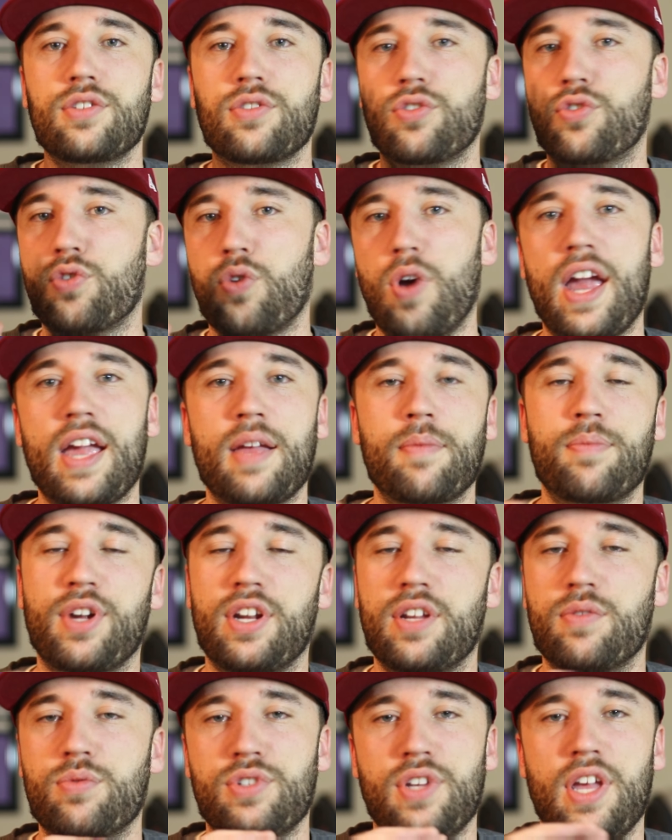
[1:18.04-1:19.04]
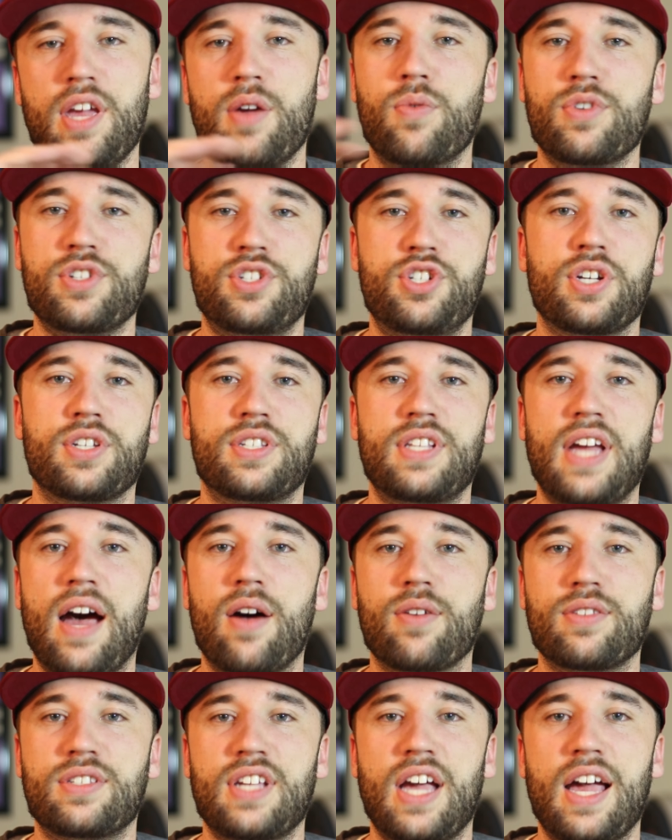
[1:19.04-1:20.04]
Great, but it was just
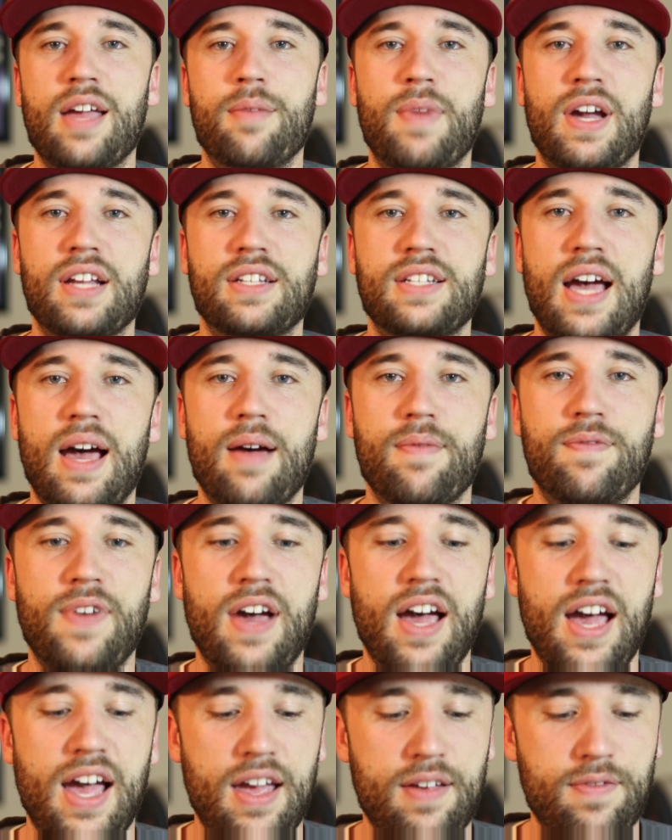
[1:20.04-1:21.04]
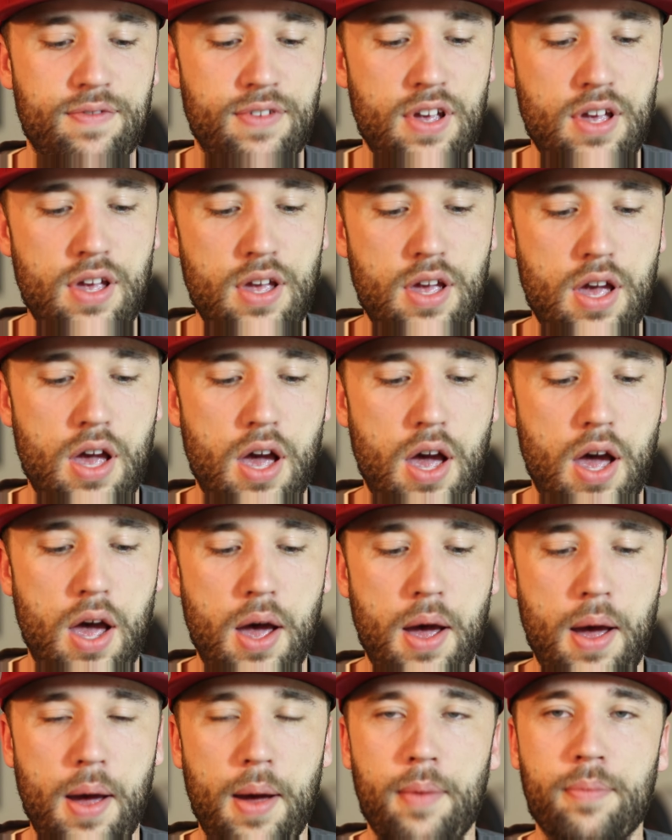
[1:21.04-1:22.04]
outside my top 5.
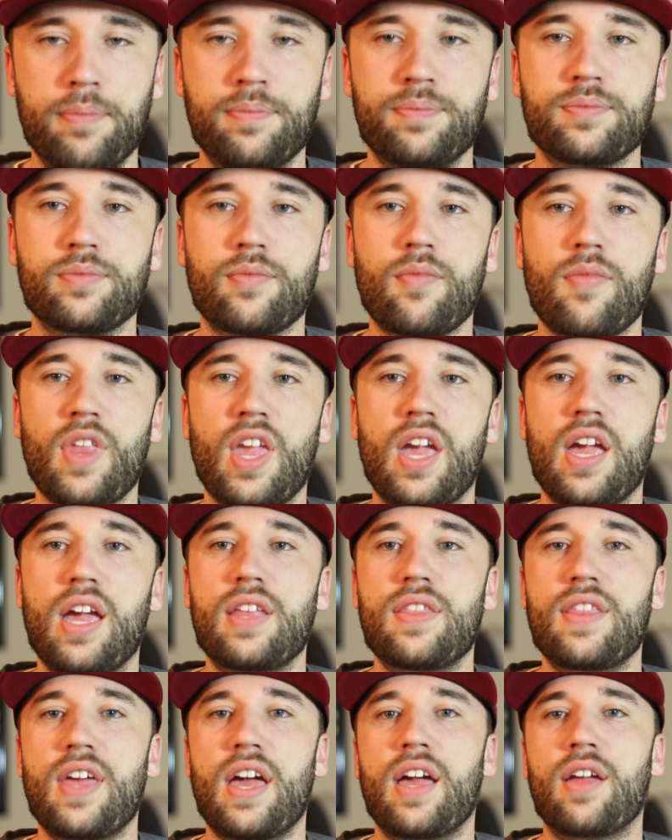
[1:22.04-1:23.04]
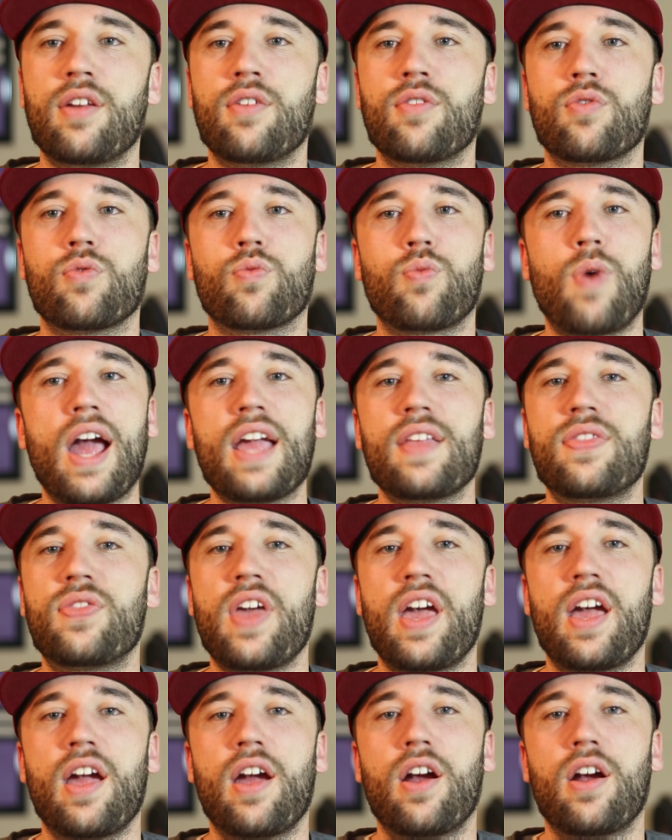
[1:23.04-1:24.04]
And then right
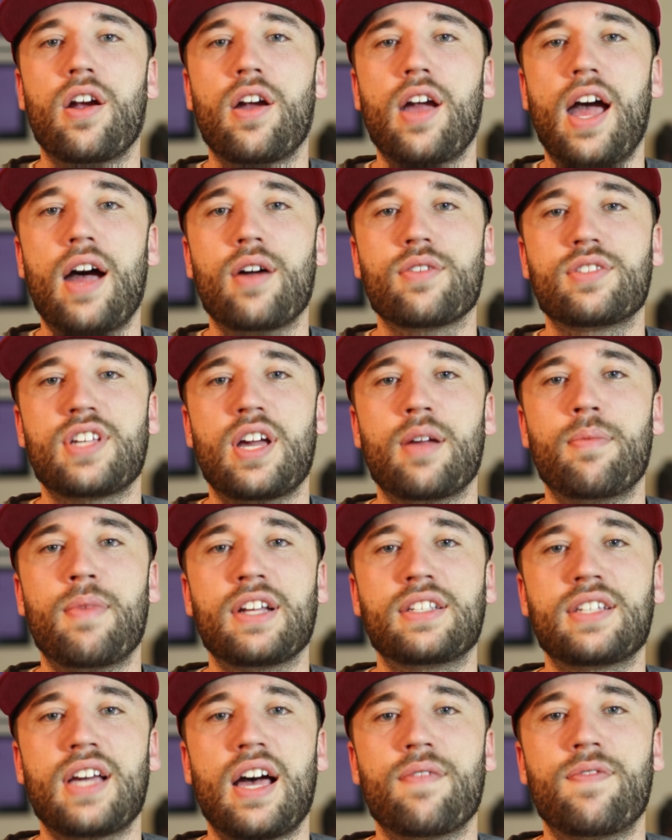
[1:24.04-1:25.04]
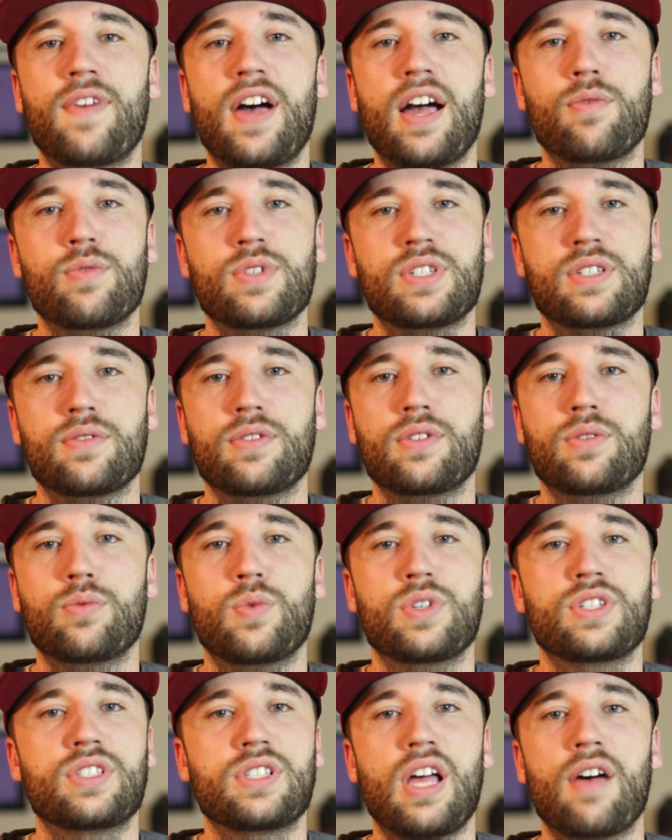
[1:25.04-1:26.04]
there, outside my top 5
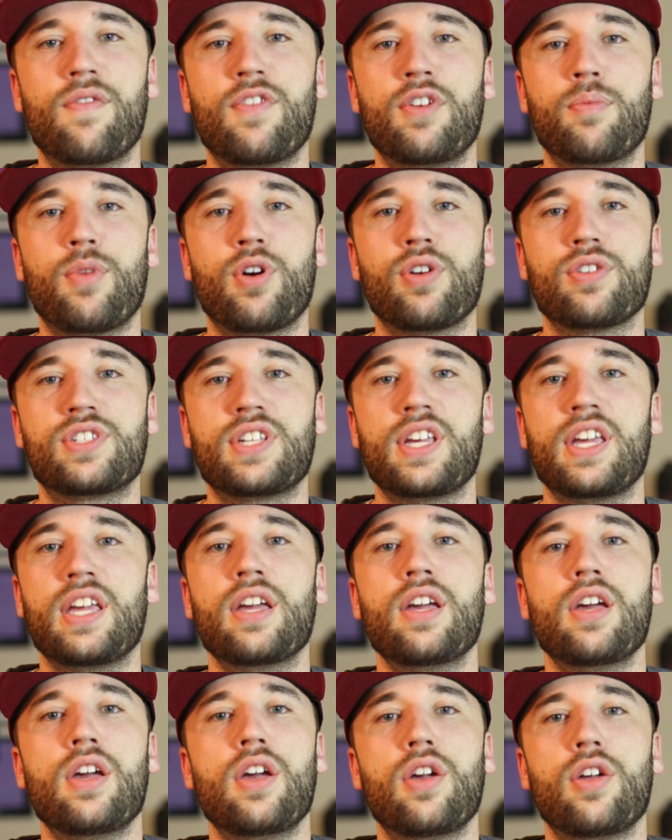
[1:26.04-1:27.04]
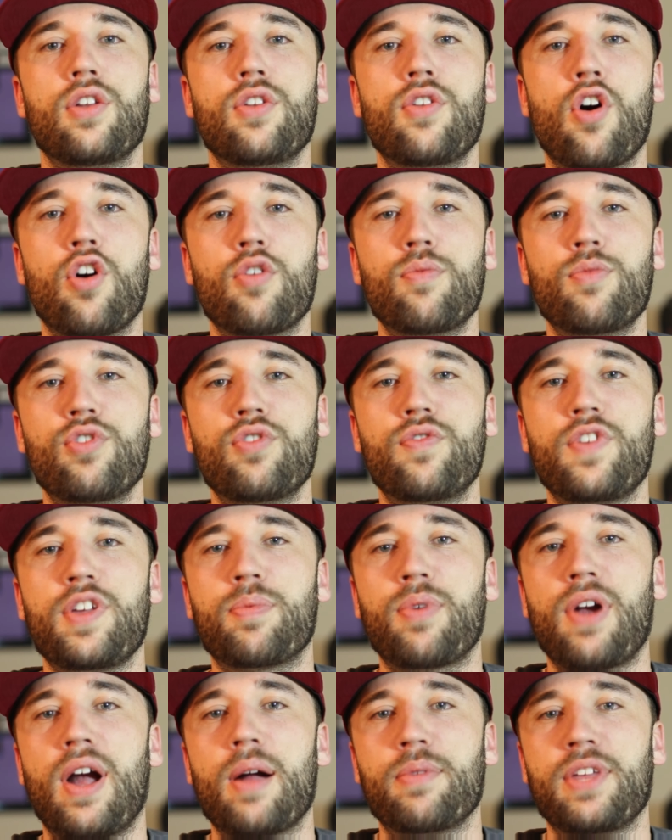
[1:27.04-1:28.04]
was Love and Mercy. No movie
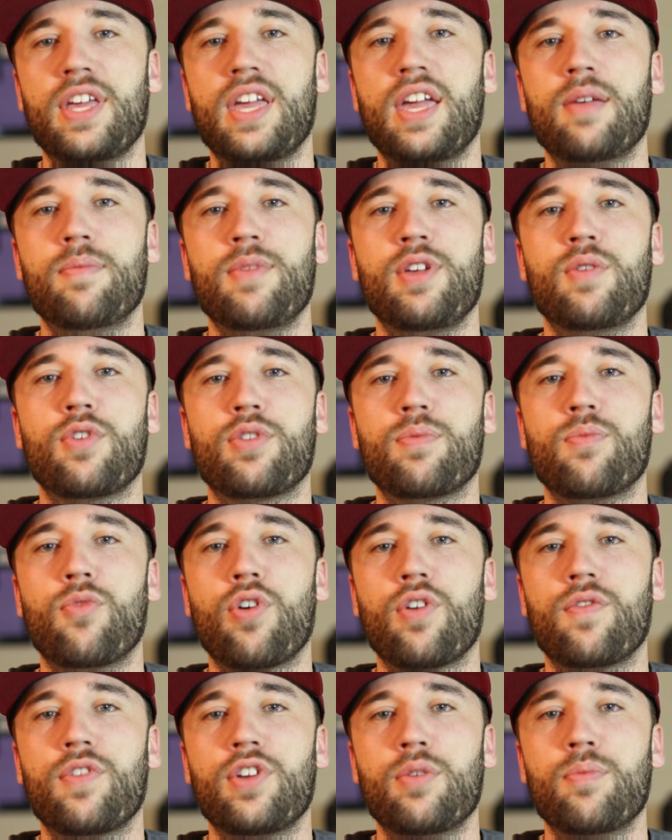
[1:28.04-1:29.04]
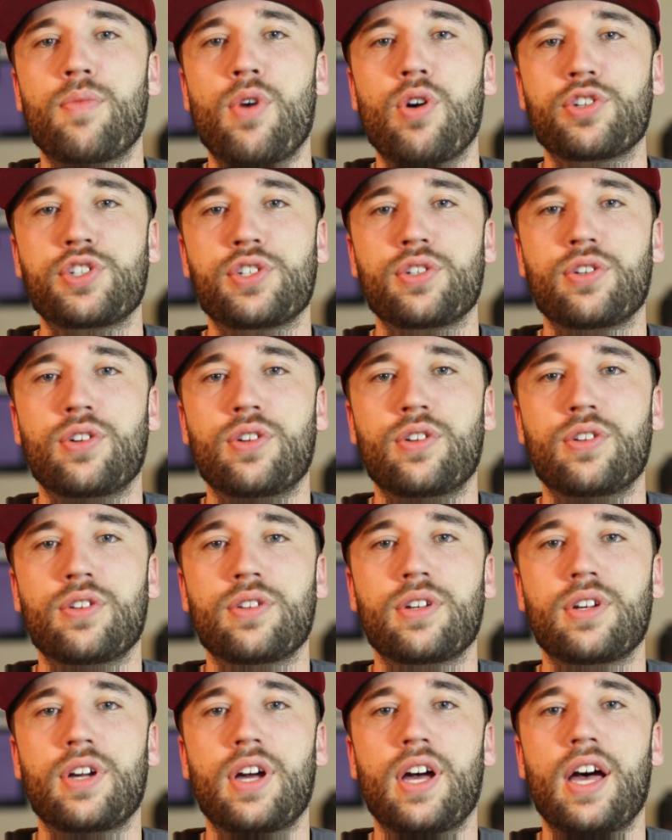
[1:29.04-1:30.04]
probably hit me with more of an
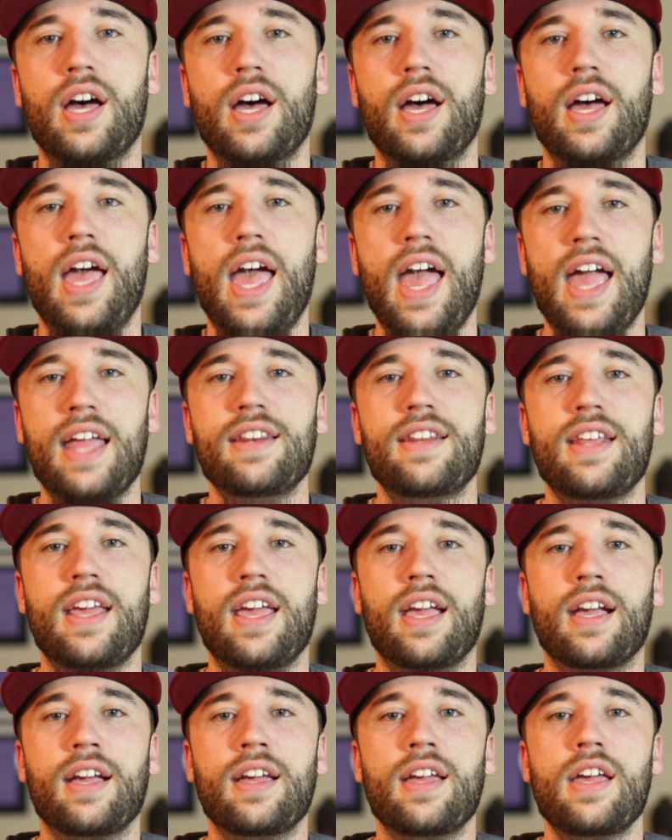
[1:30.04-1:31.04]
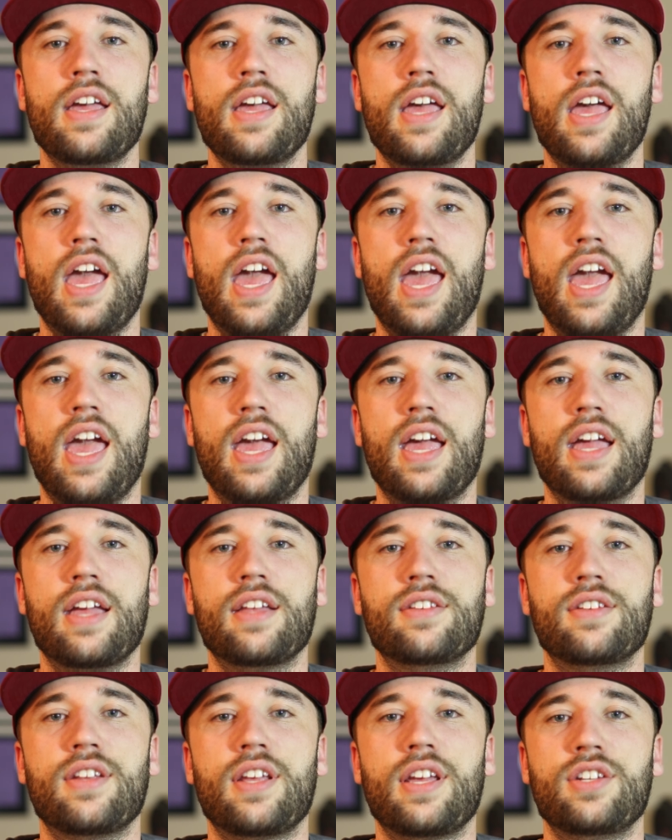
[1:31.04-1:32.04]
emotional ending
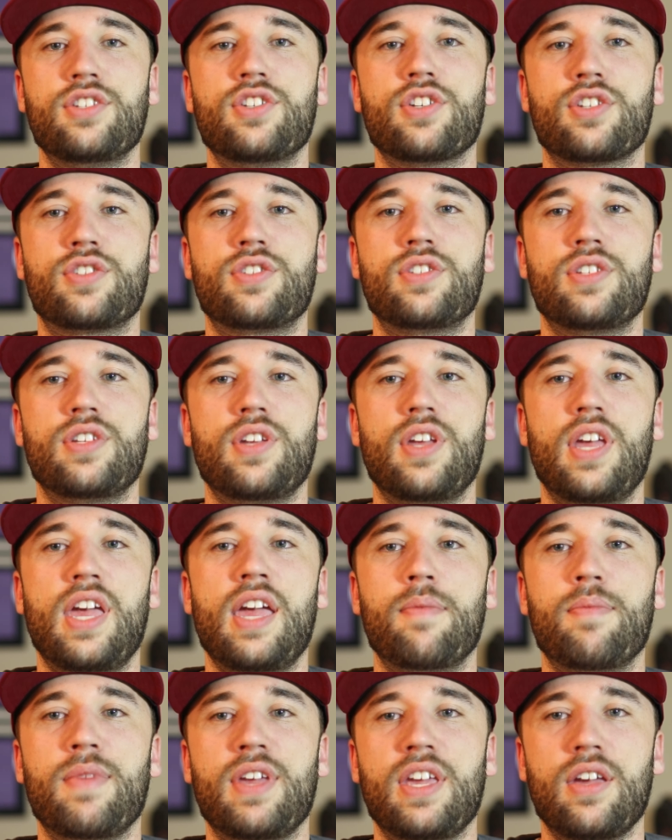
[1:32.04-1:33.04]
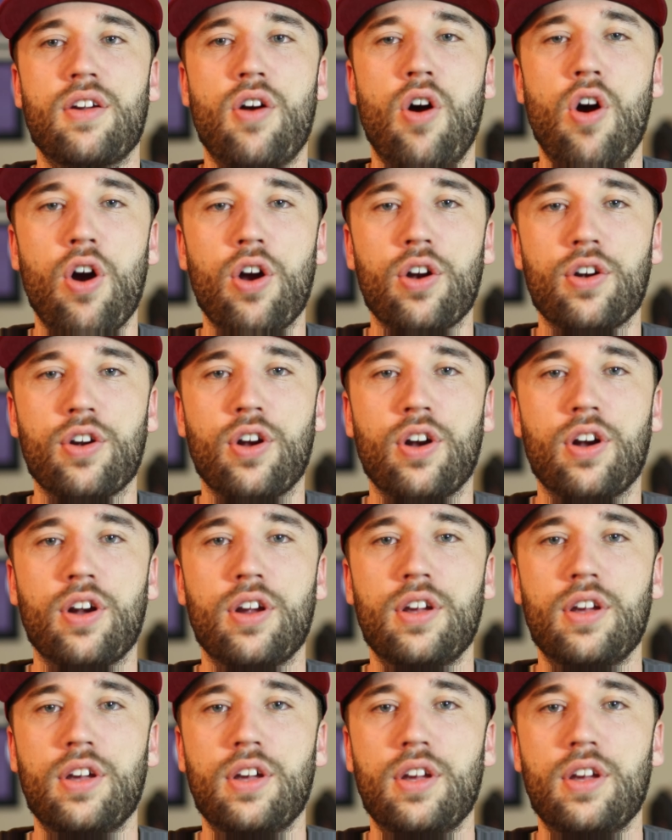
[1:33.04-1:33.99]
and just hit me harder